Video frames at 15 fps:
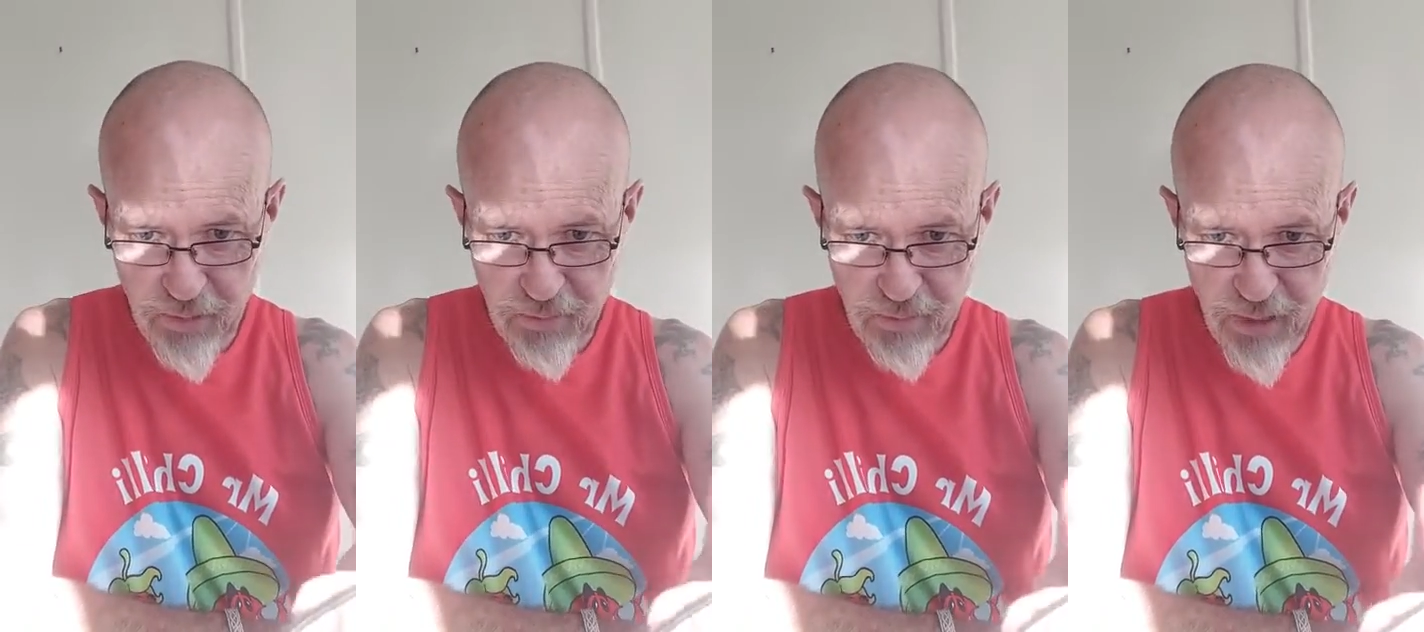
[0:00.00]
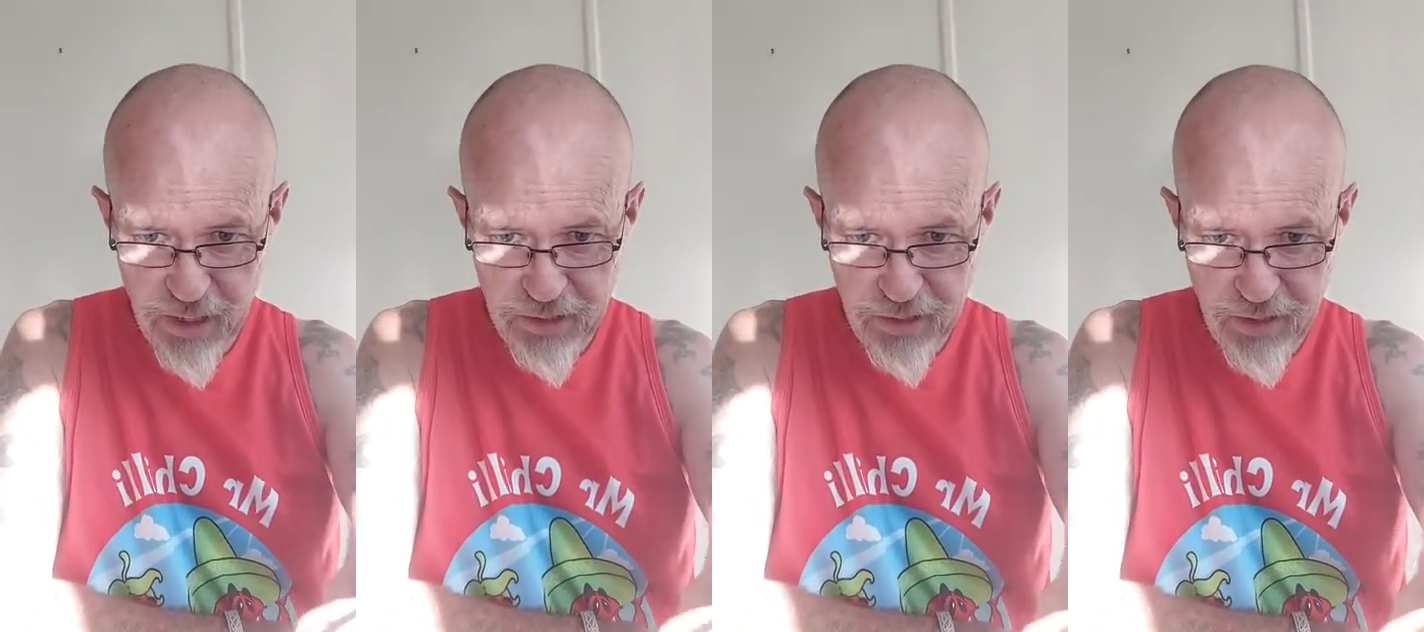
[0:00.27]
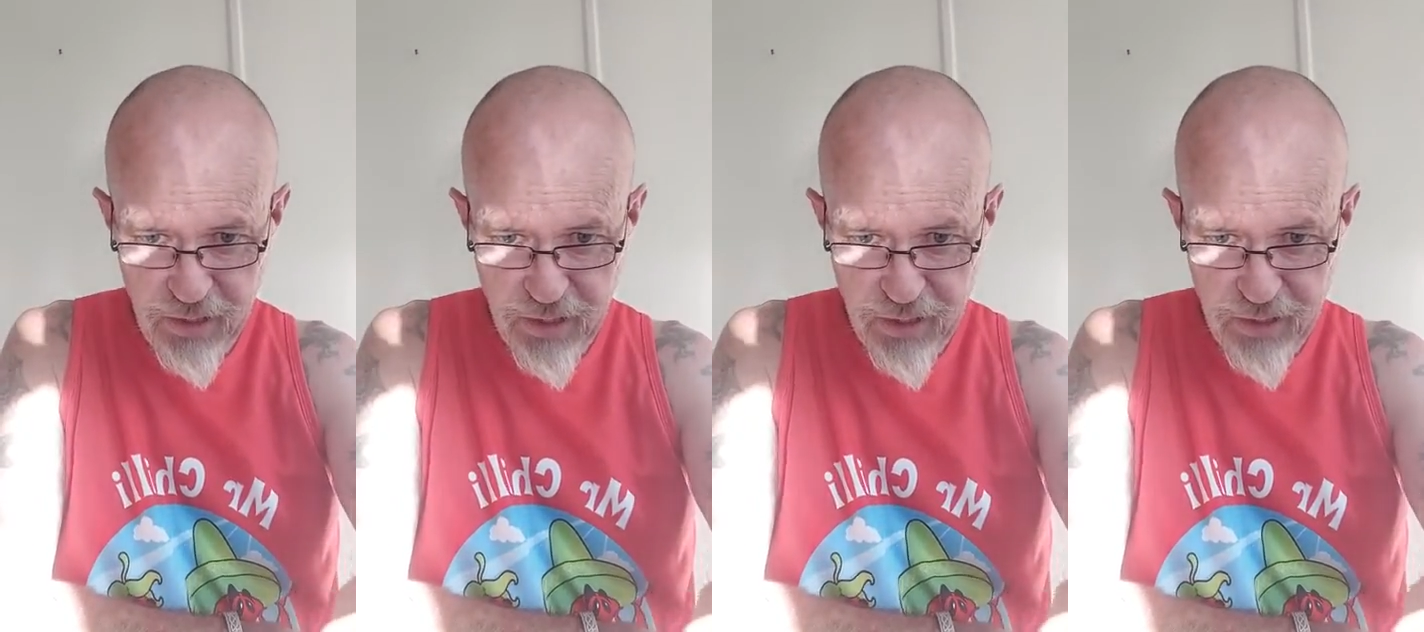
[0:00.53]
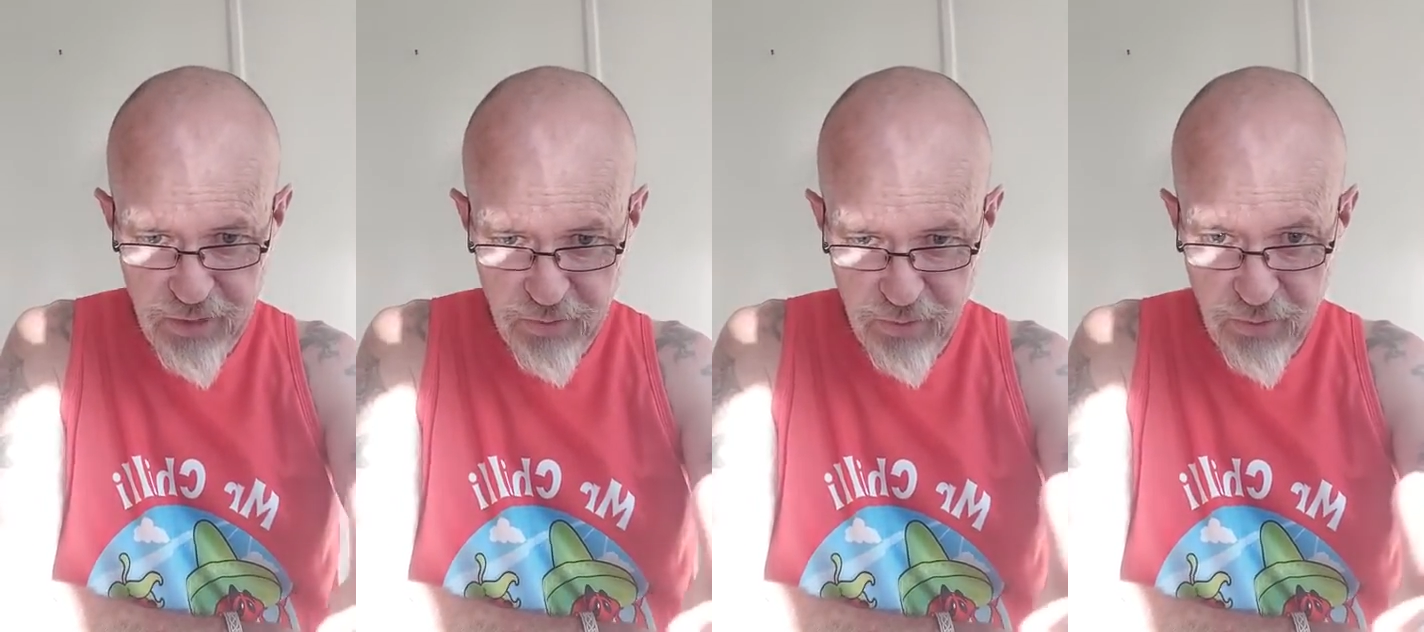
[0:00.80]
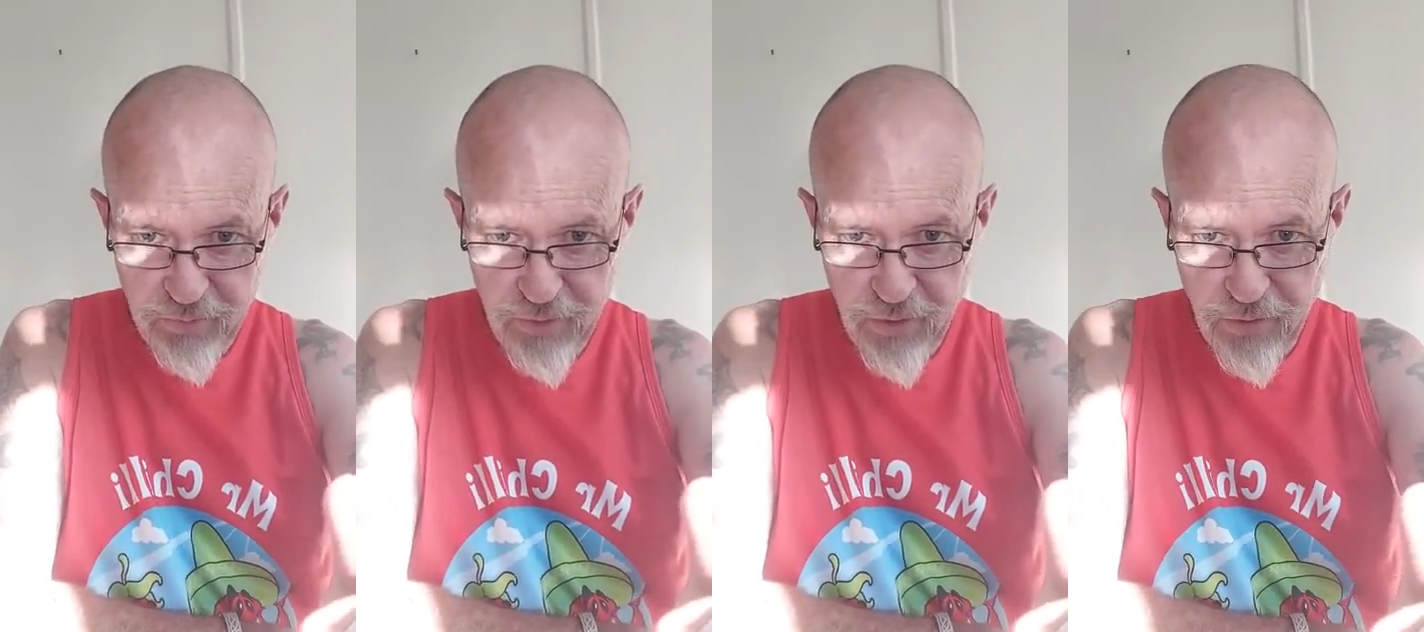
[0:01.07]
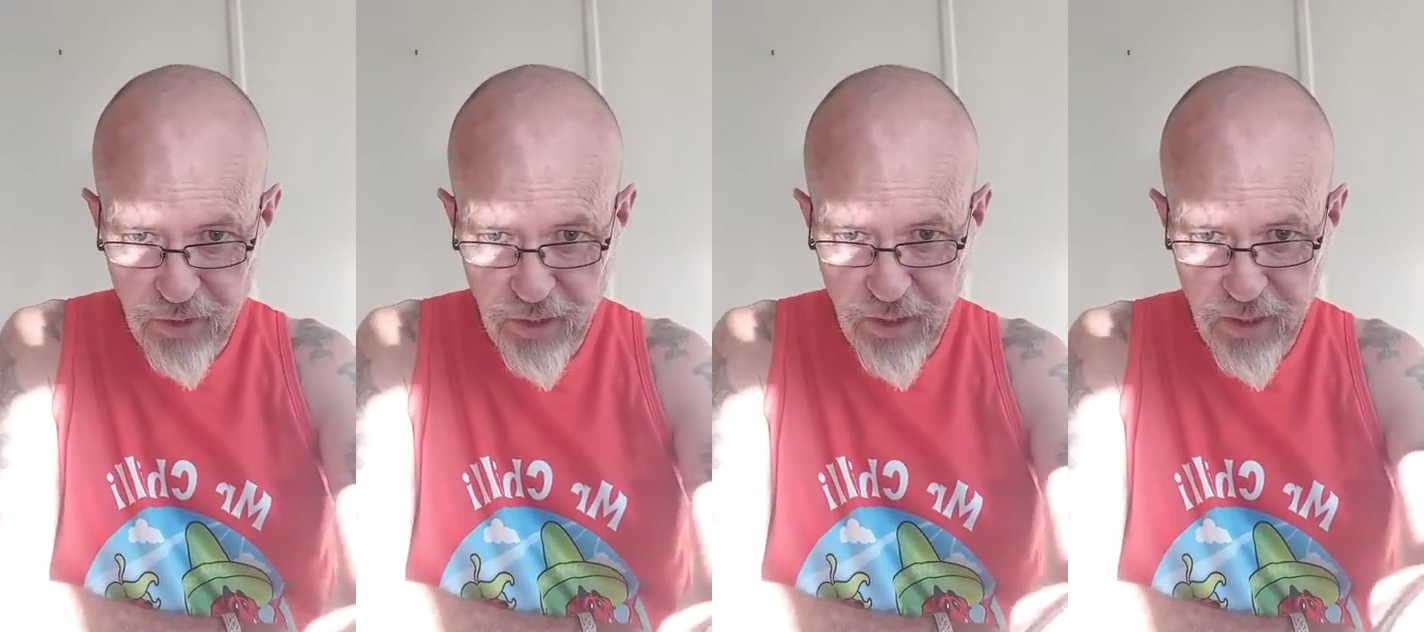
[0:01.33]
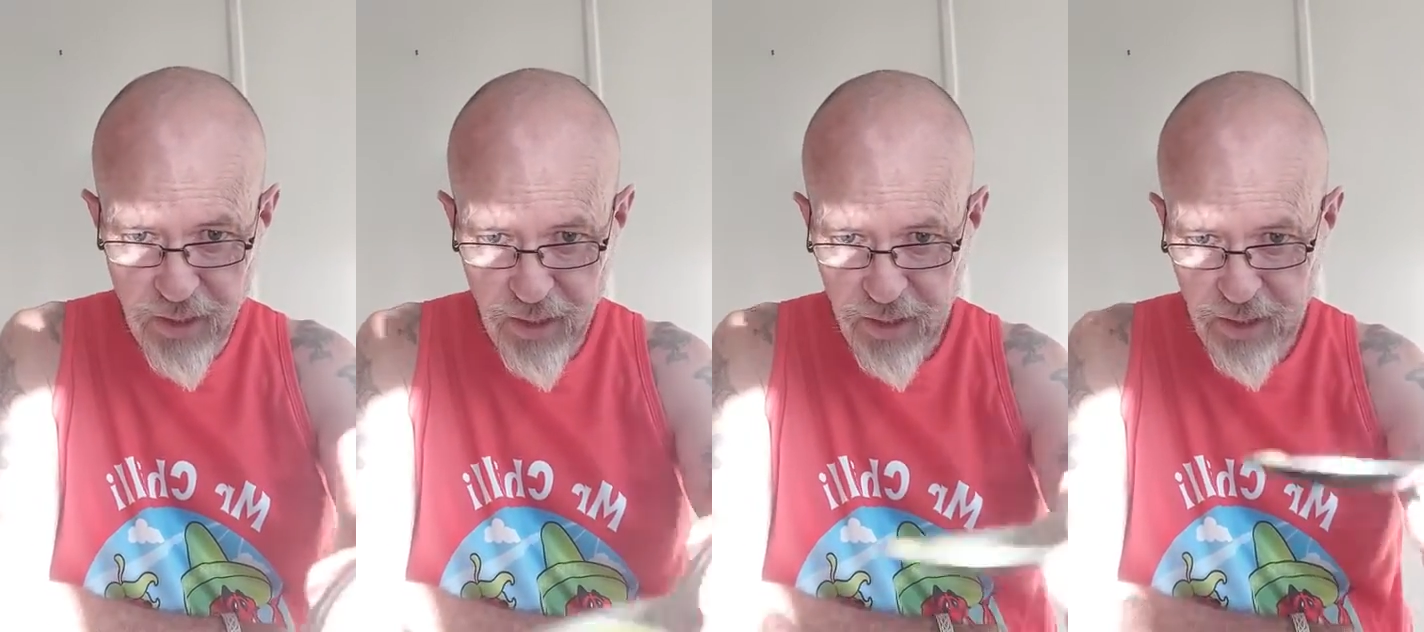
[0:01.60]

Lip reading: mustardy sort of a green.